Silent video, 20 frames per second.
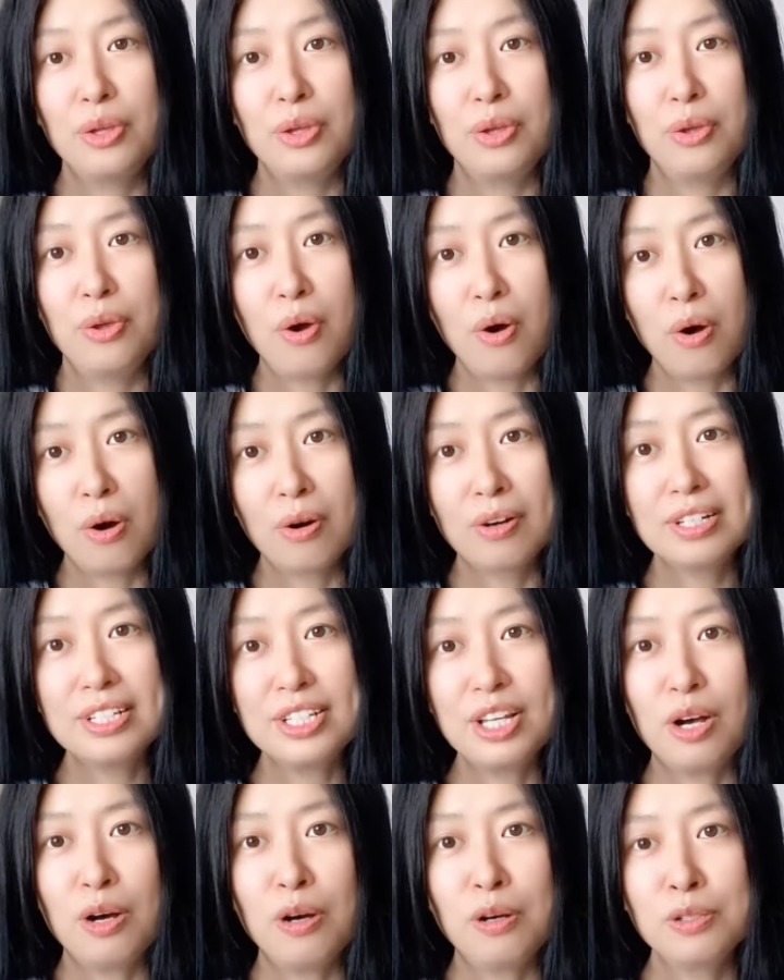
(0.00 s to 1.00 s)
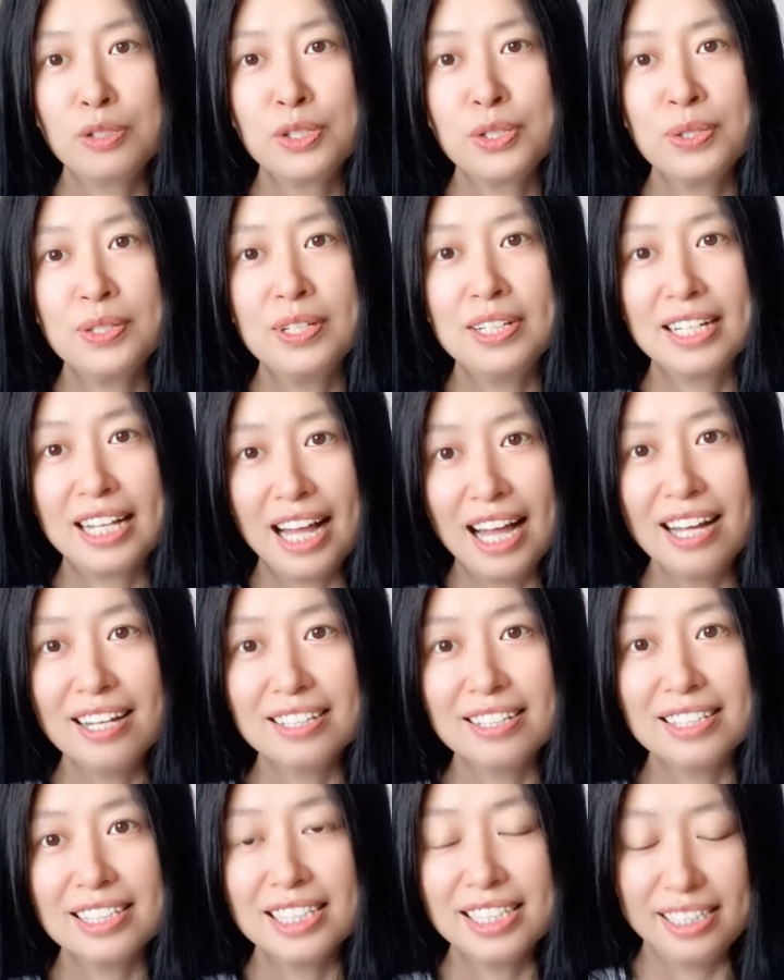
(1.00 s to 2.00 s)
your Xiaohongshu
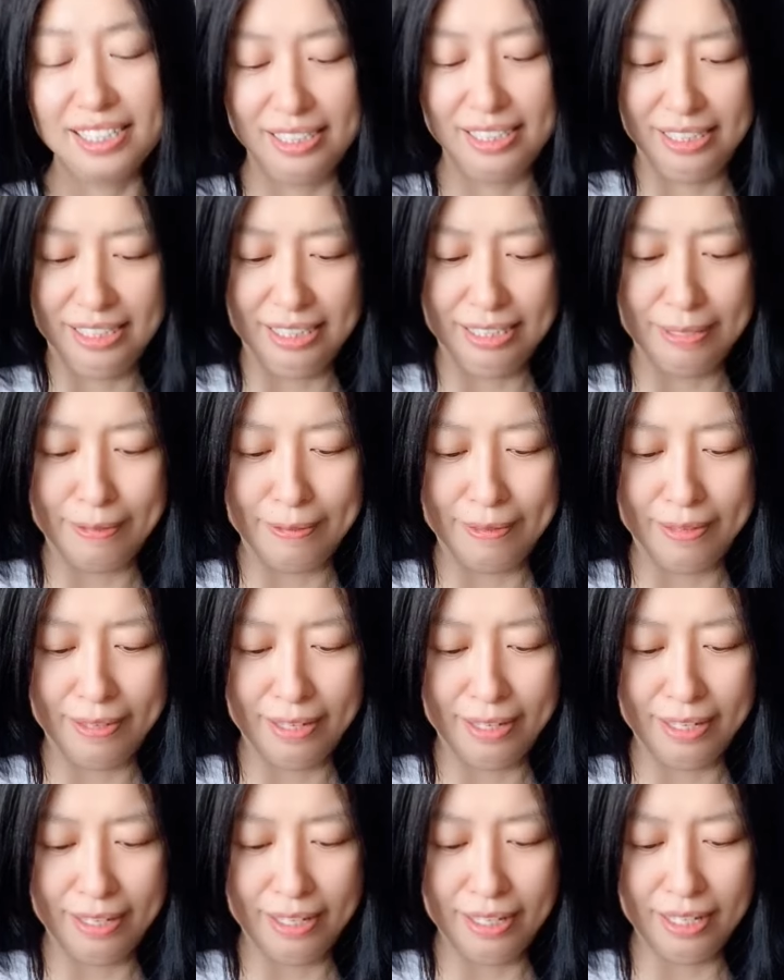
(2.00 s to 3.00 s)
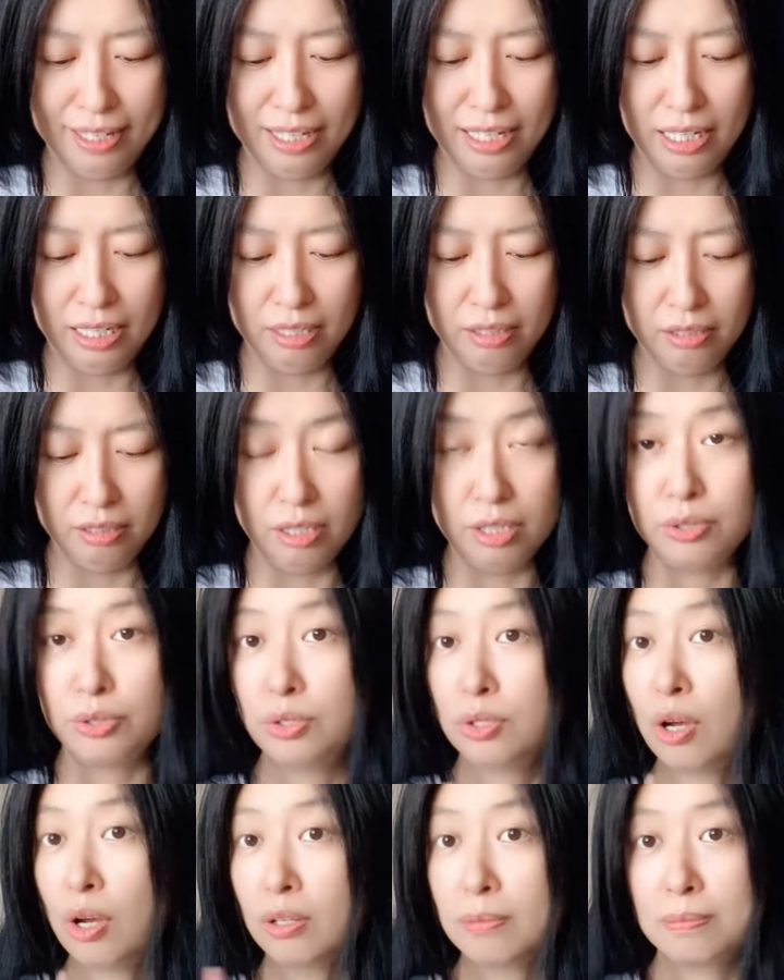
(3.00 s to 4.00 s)
account is
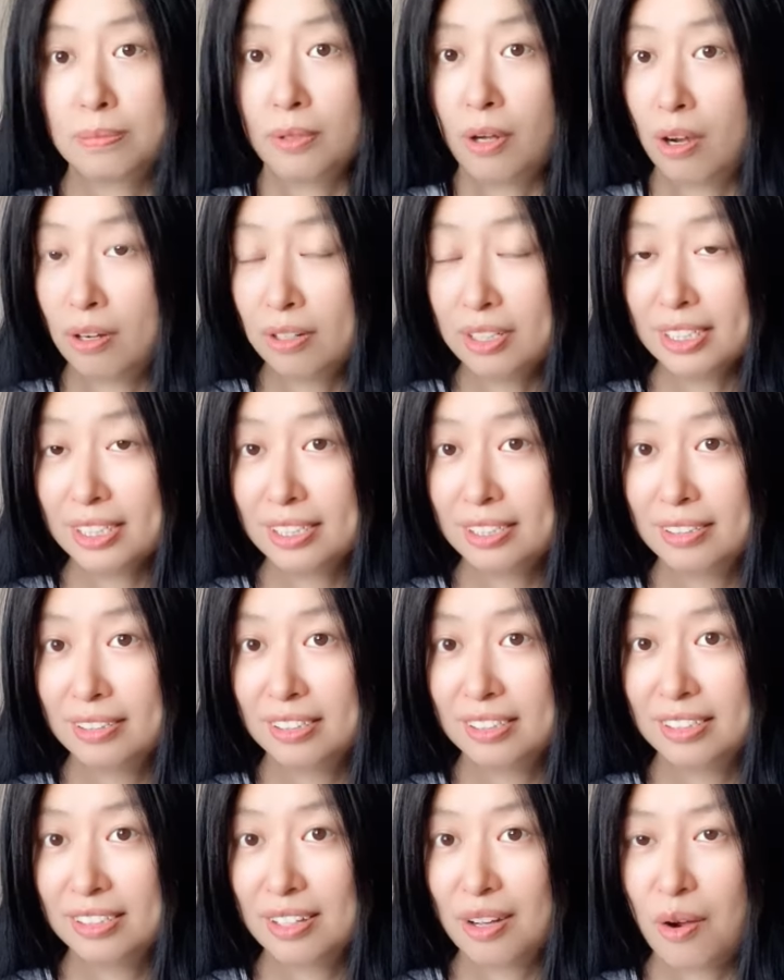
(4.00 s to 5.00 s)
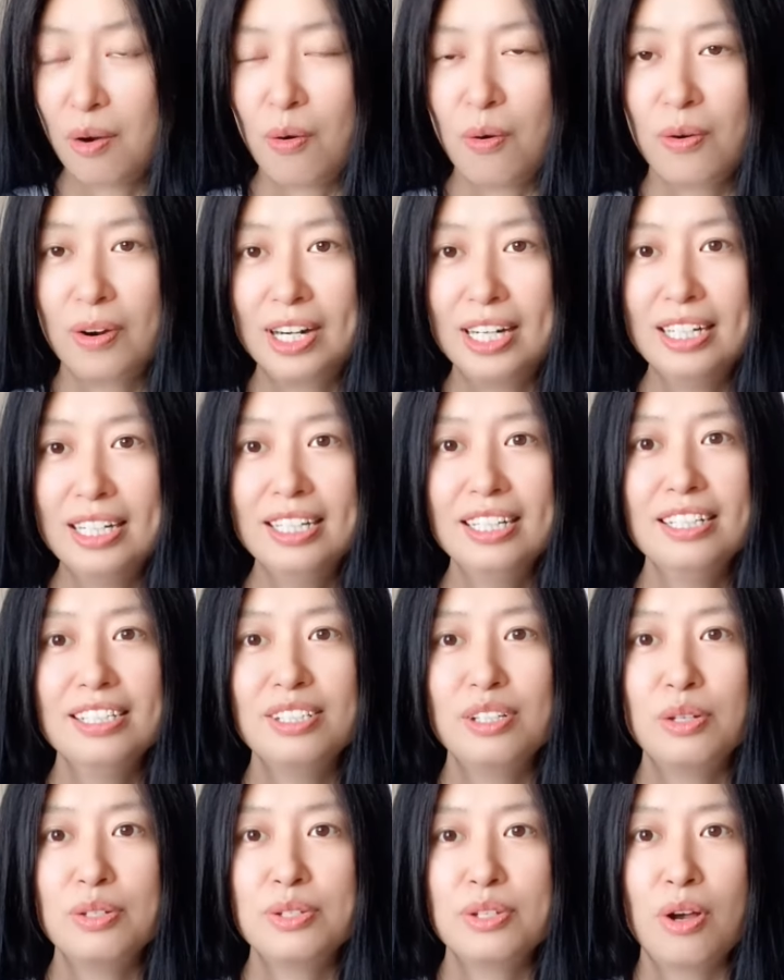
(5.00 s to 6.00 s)
not blocked or
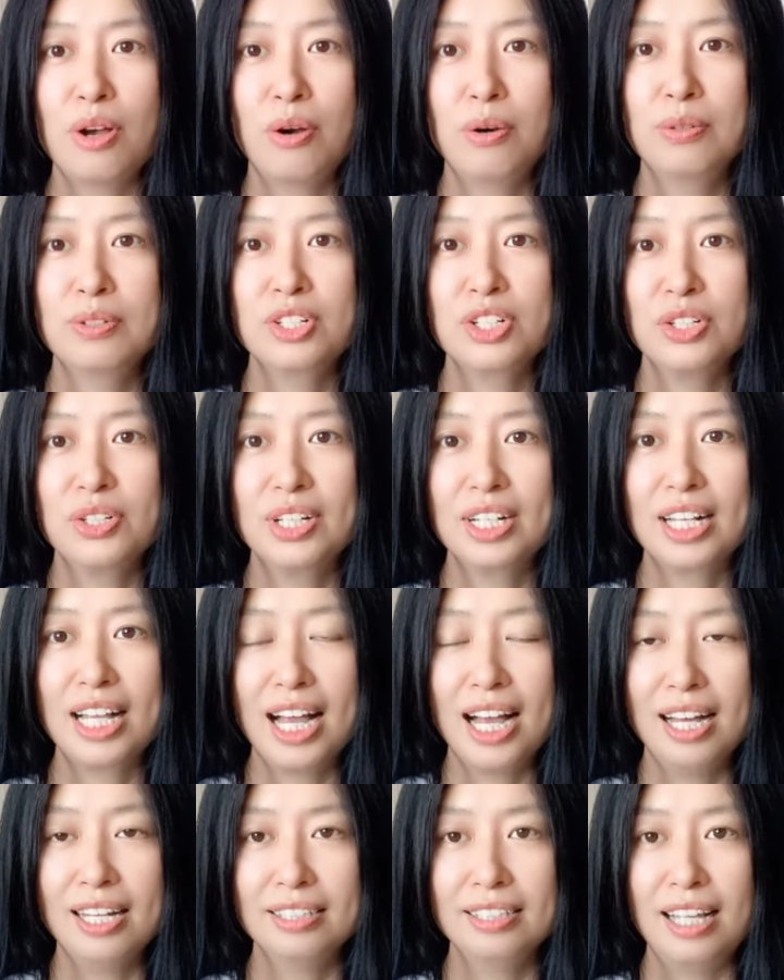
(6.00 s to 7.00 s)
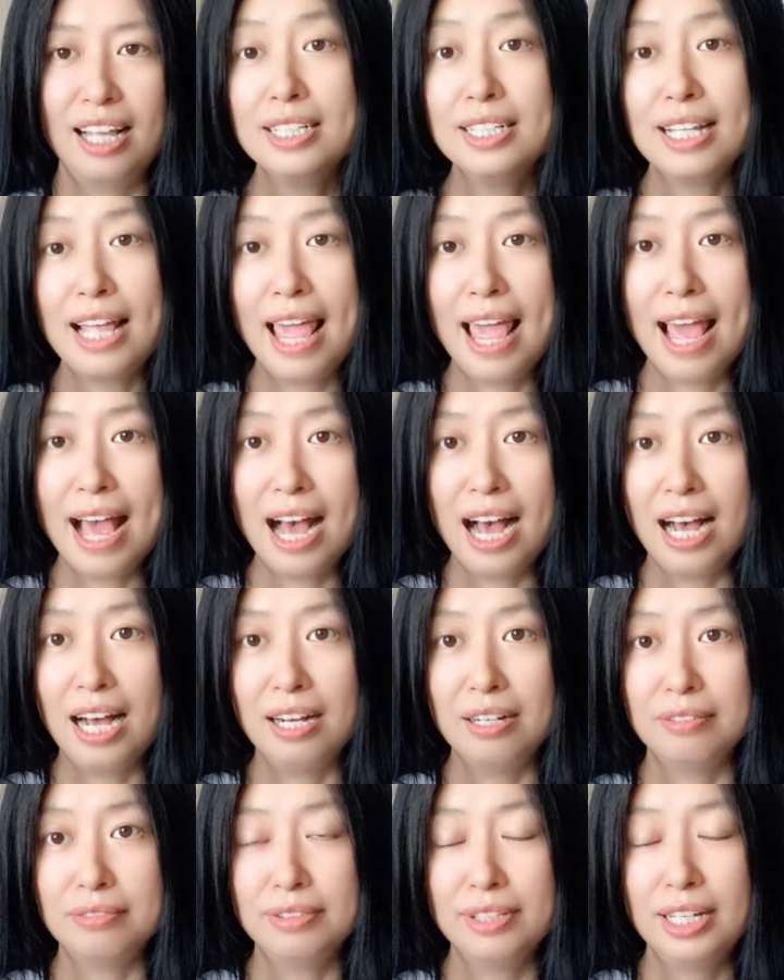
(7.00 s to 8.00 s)
your Xiaohongshu account doesn't
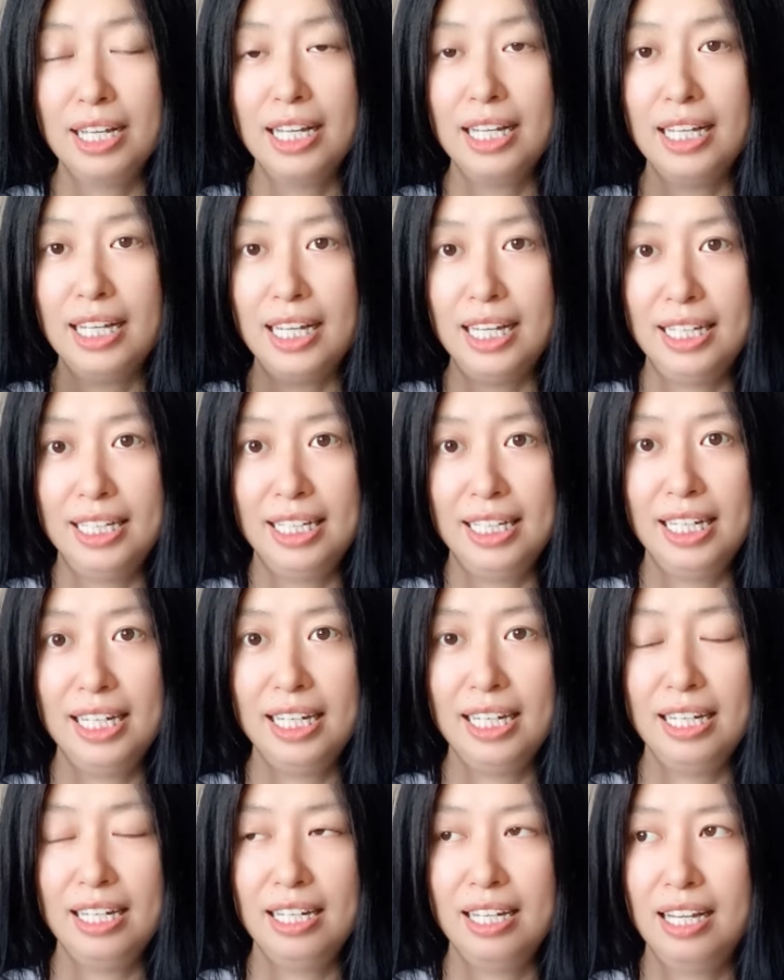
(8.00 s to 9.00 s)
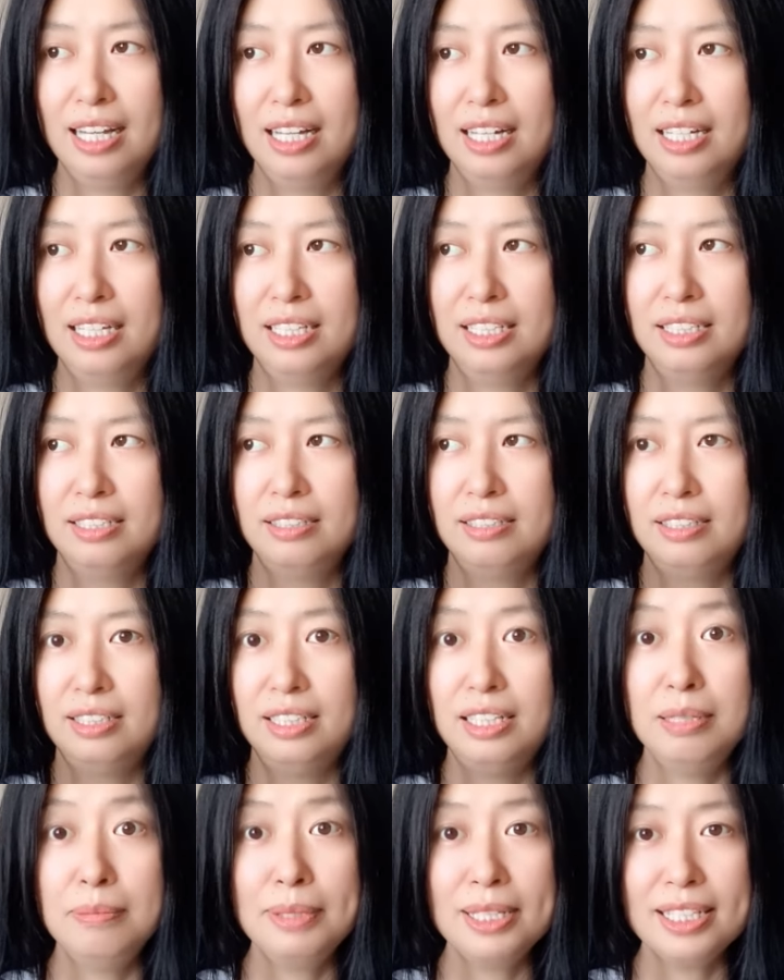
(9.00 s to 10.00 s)
have any
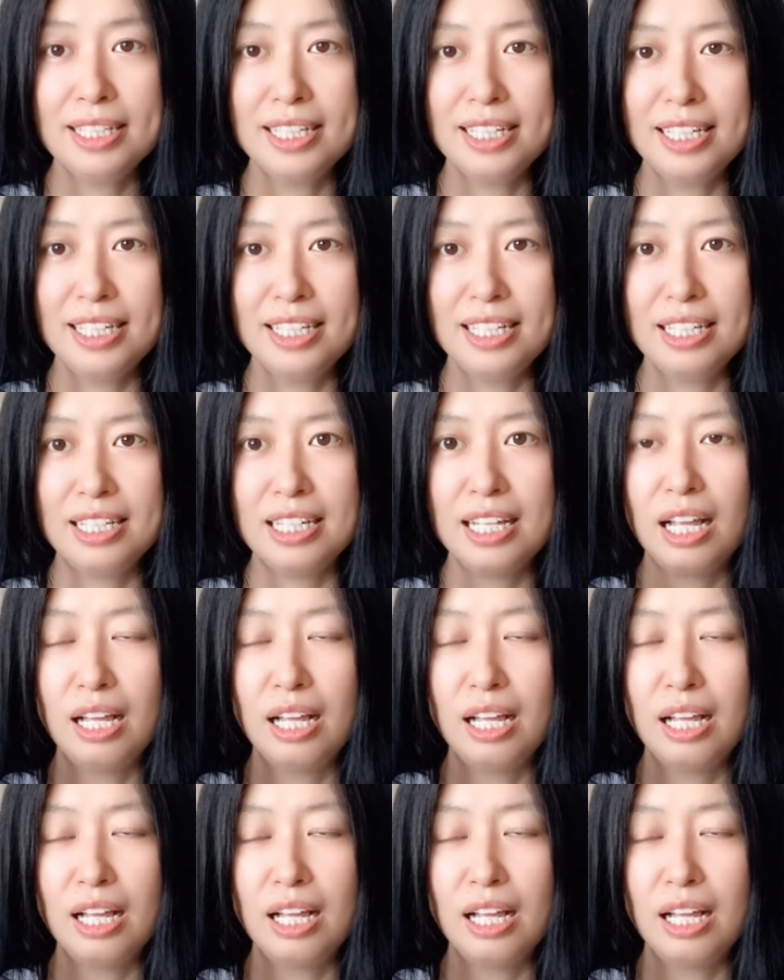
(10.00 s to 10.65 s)
limited